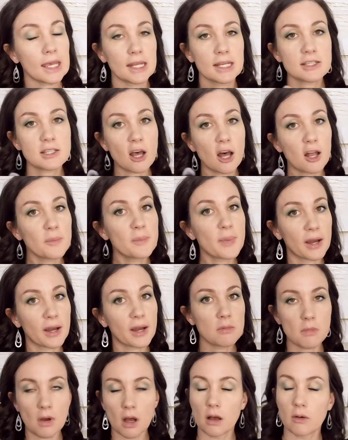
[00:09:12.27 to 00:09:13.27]
It is called
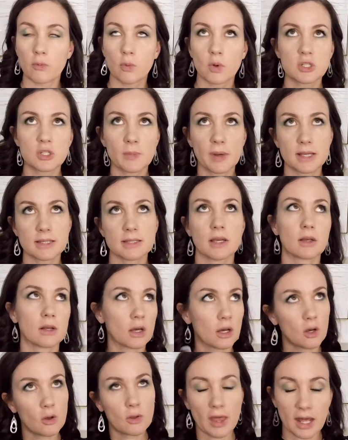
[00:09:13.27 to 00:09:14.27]
Barely Mauve, which might
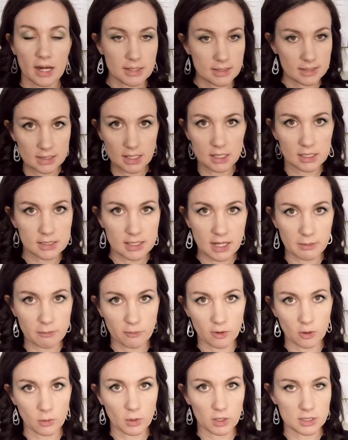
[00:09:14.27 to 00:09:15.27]
sound, oh, that is not a
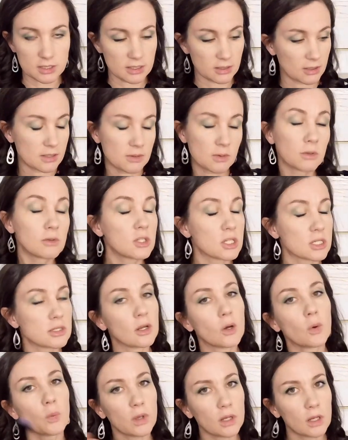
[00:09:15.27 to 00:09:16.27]
type 4 word series.
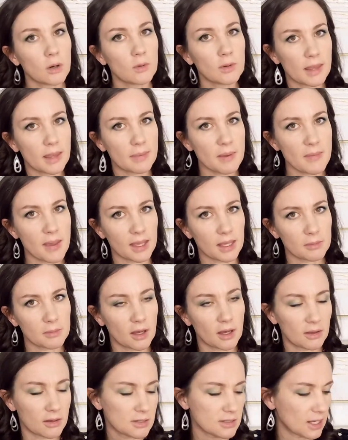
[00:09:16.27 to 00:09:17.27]
Just know we don't name the
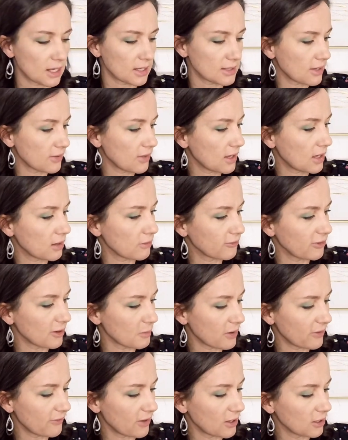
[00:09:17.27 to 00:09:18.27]
makeup colors. That's how they come
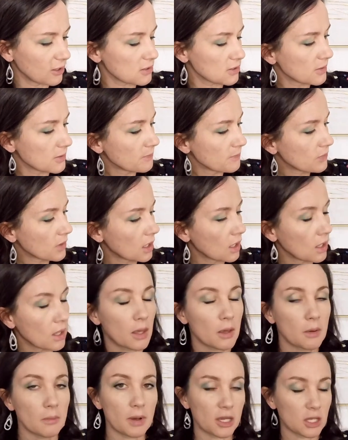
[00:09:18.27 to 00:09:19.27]
from our vendors.
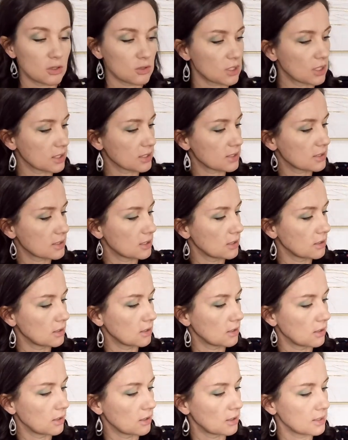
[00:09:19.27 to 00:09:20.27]
But you just
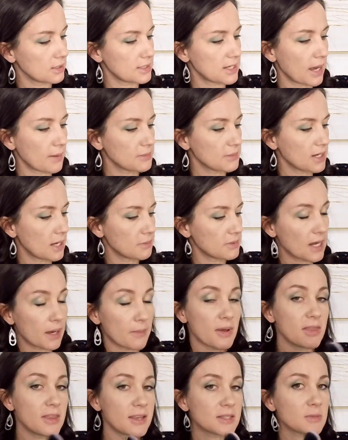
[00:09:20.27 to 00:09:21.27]
tap, tap,
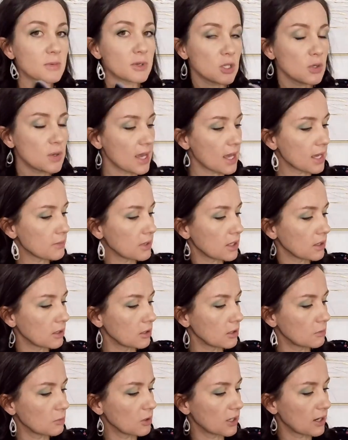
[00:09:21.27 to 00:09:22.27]
tap. And this one you can be a
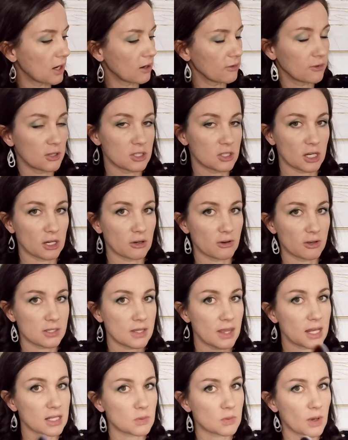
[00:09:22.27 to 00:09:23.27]
little more careful and
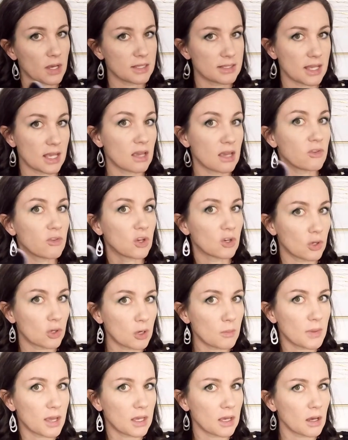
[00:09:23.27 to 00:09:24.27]
generous. That's why I say if you're
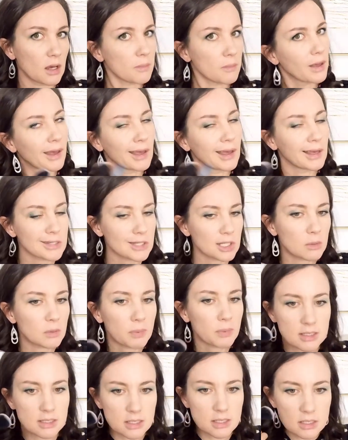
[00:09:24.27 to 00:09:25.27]
new to makeup, it's a
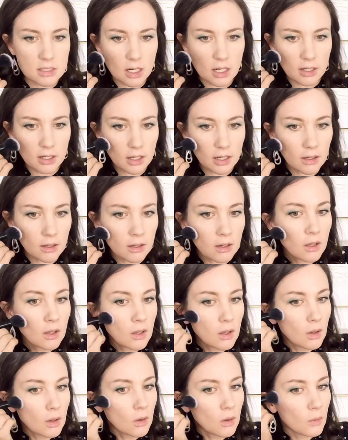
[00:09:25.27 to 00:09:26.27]
good place to start here.
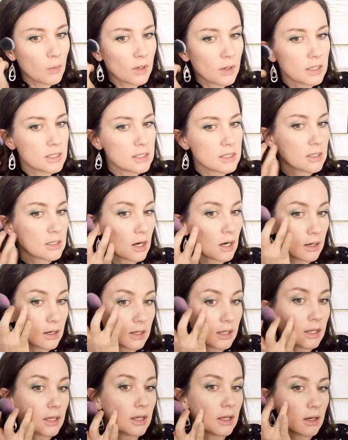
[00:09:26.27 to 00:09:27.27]
We're going to
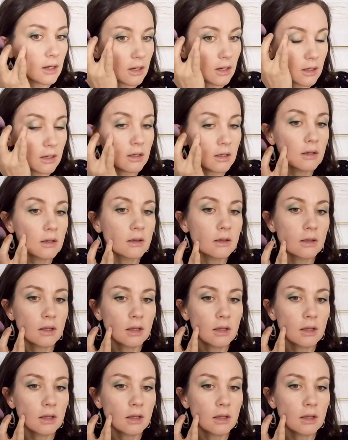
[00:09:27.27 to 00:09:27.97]
start here.